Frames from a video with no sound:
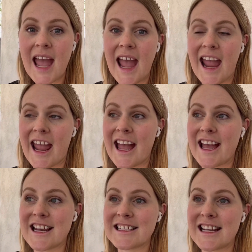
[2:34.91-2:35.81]

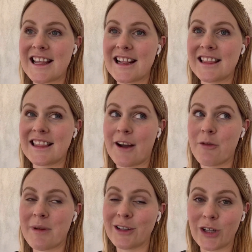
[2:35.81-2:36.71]
and that
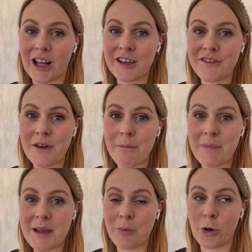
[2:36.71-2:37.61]
would be a lot of
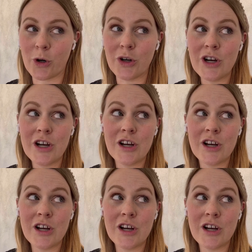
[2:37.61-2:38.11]
people